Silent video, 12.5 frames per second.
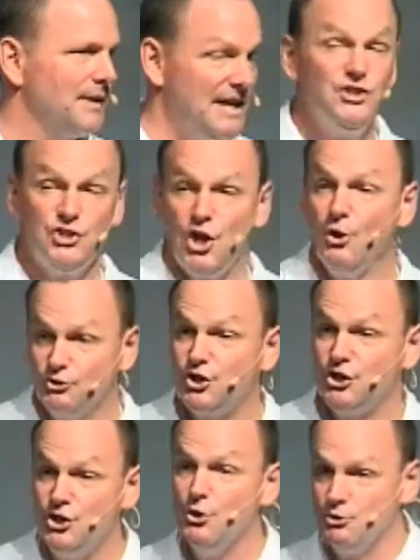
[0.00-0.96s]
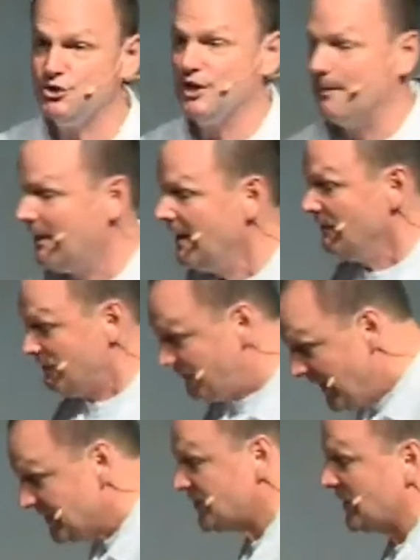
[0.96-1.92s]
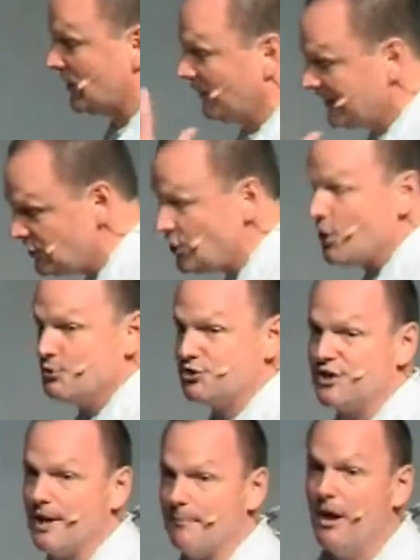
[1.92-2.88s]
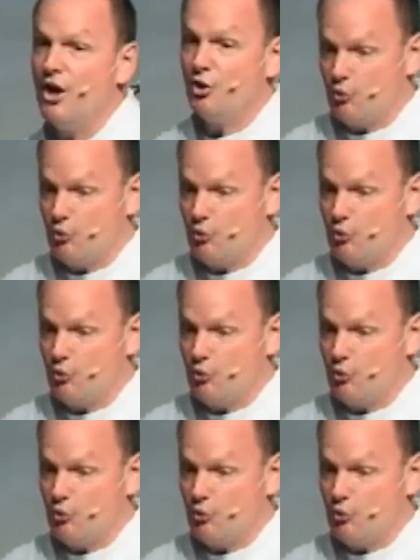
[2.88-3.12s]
He chose to use them, physically use them.